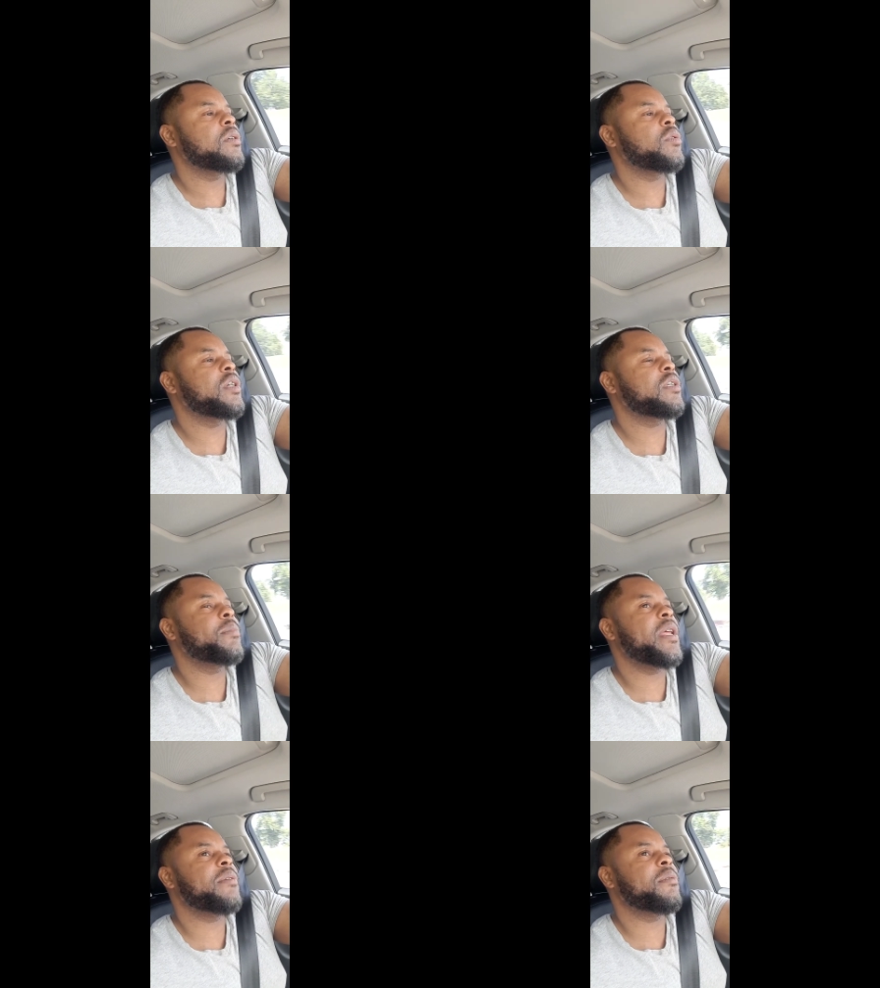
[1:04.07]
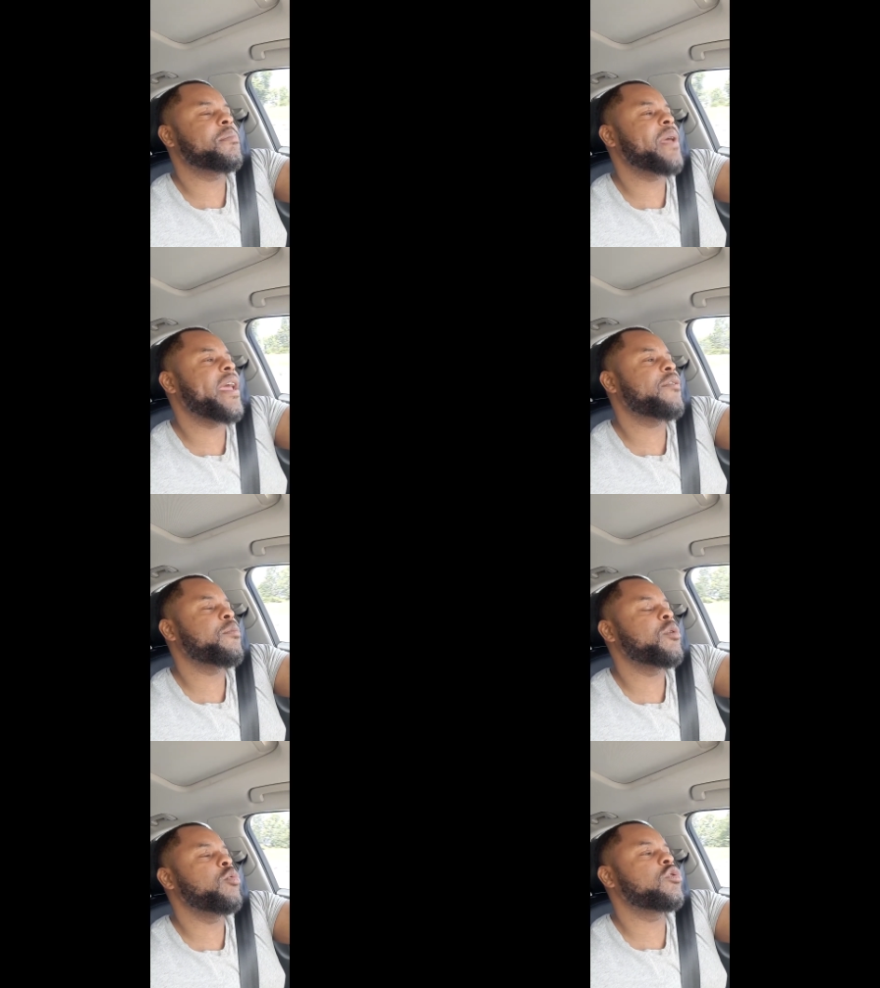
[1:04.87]
Go get some of that banned
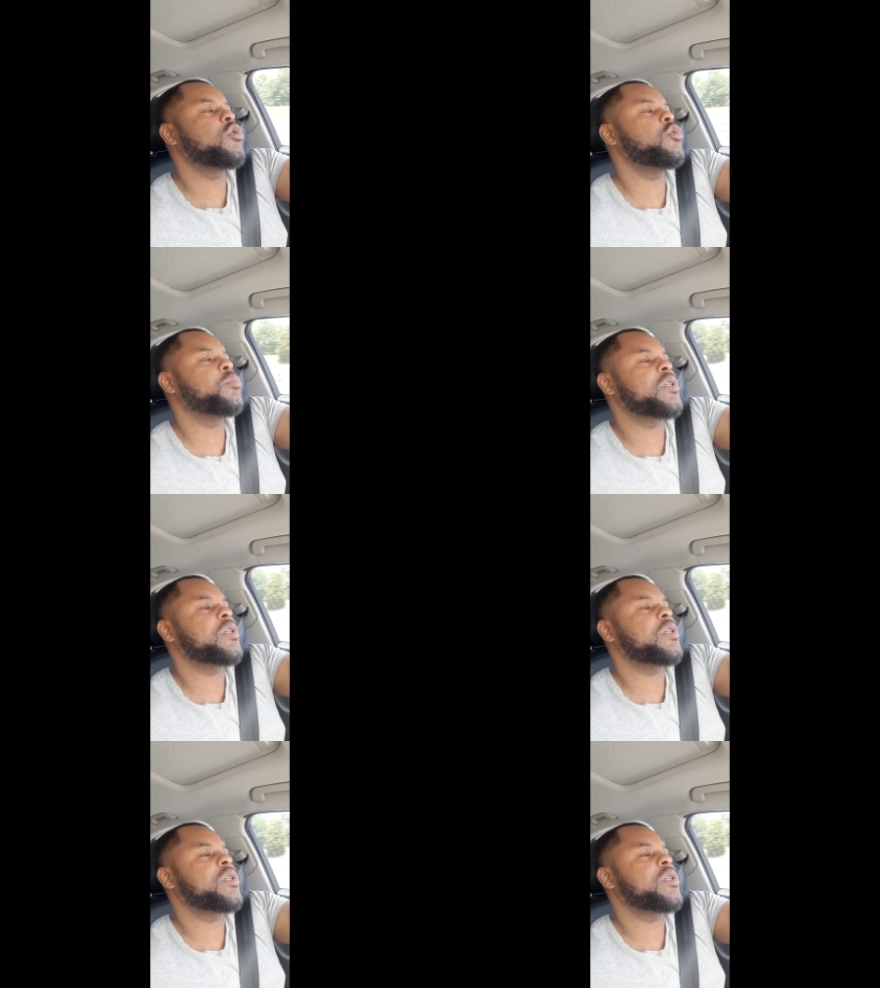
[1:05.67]
from YouTube